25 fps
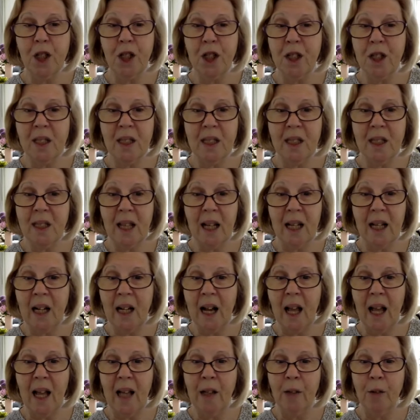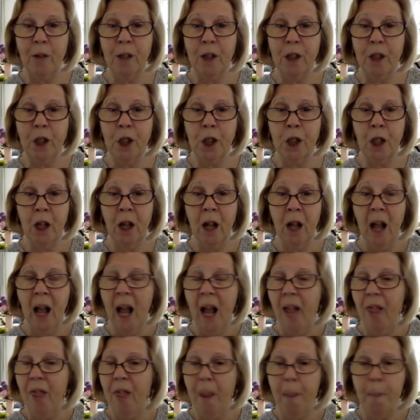as a second language.
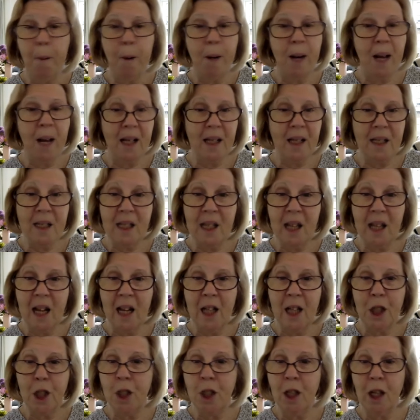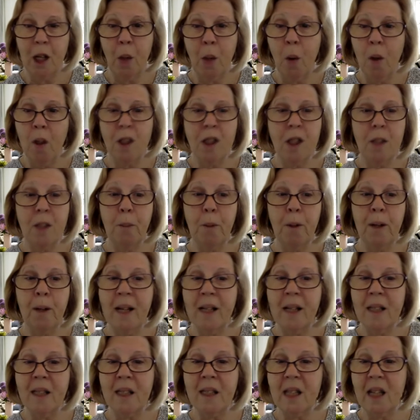Their pronunciation, their quality
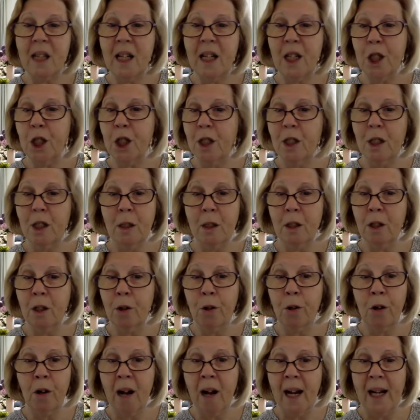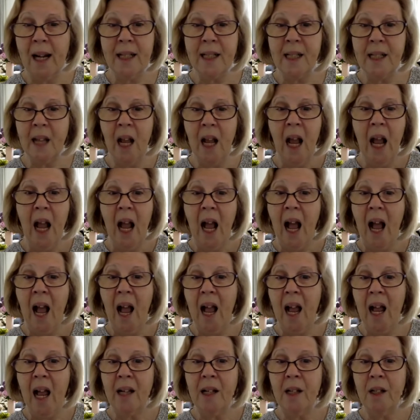pronunciation is great.
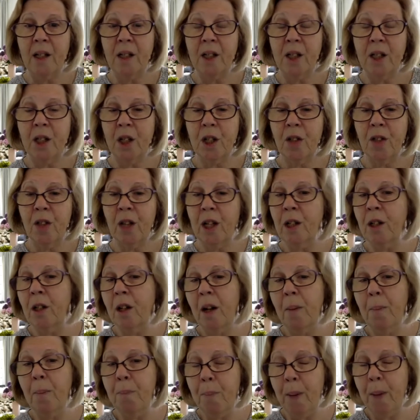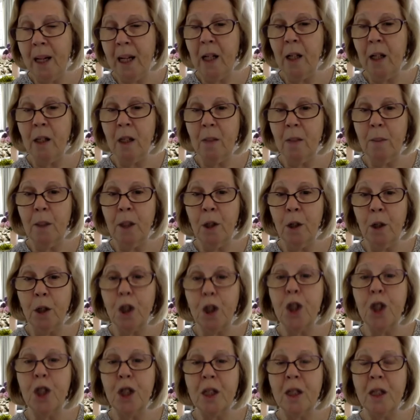And then many of them are
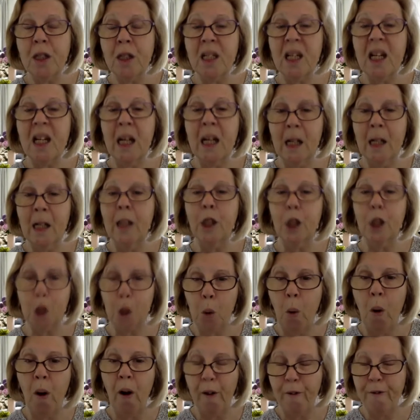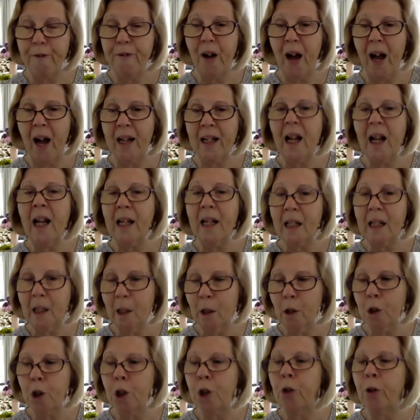not just English qualified like
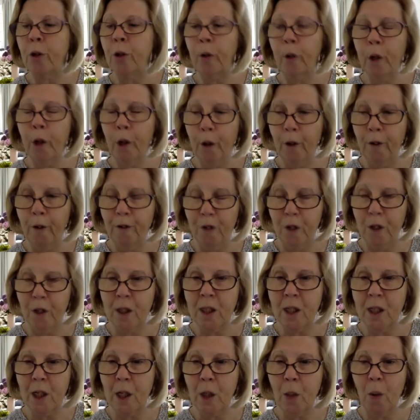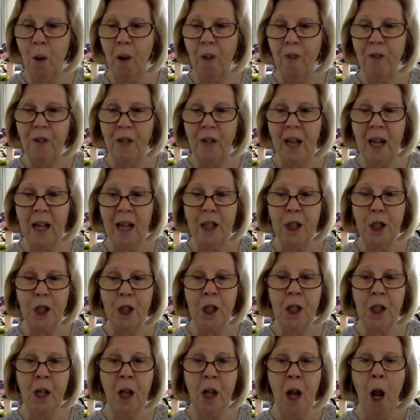CELTA or university
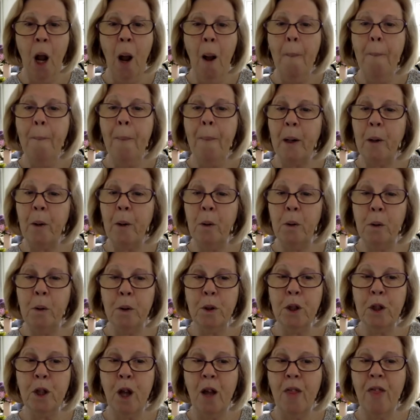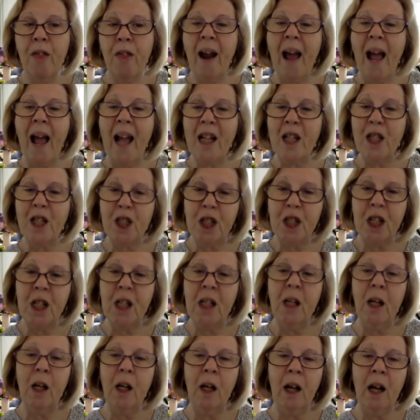qualification, but also they're
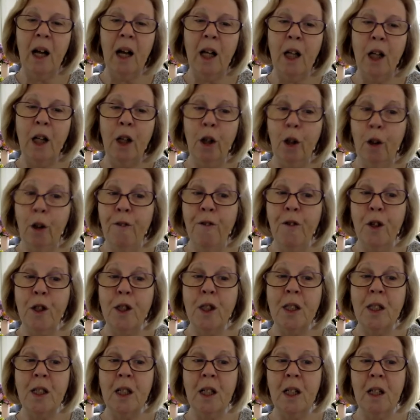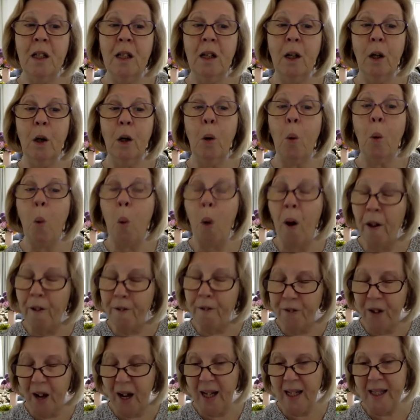actually university
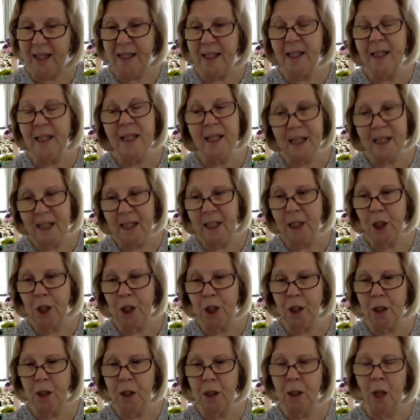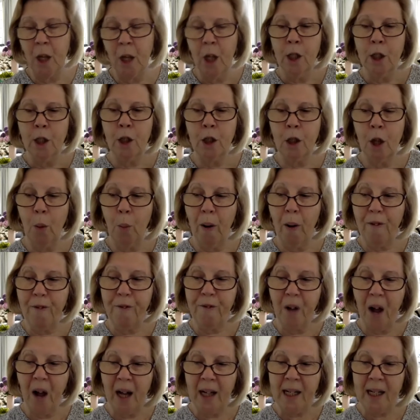qualified teachers. So we're
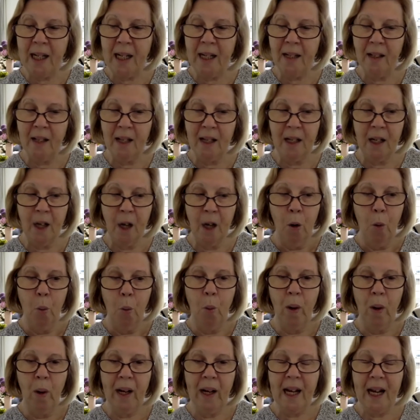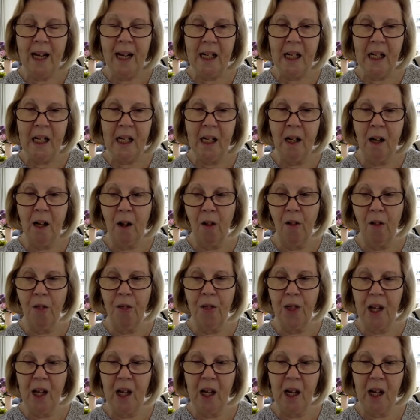finding that we're getting
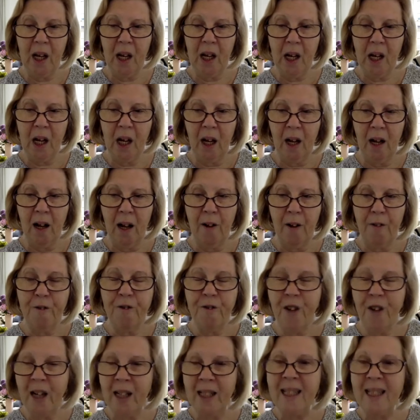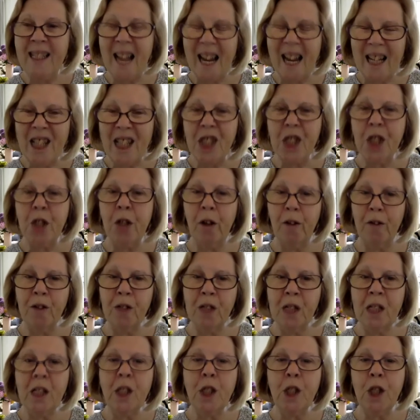the foundation of
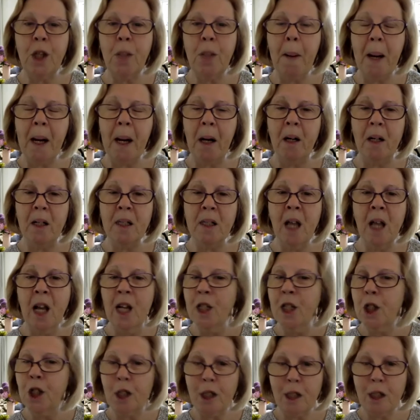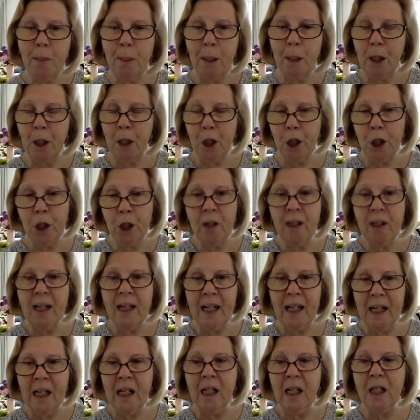teaching, because just because you're an
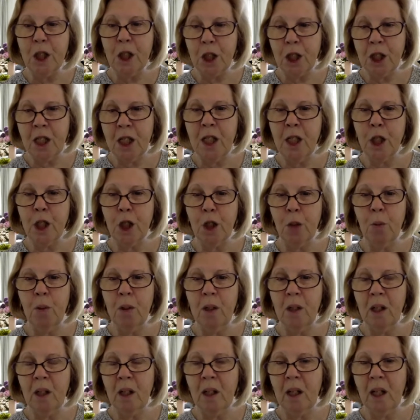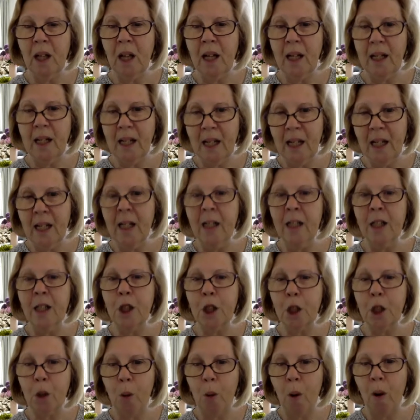English teacher with an
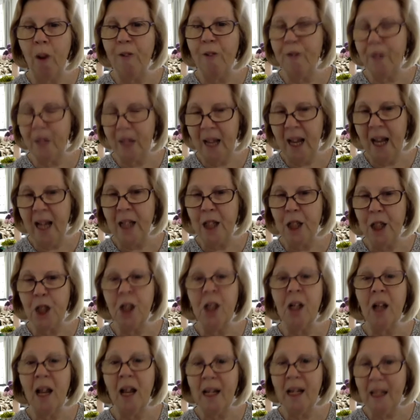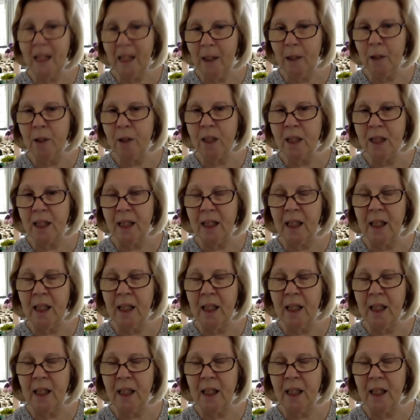English qualification like CELTA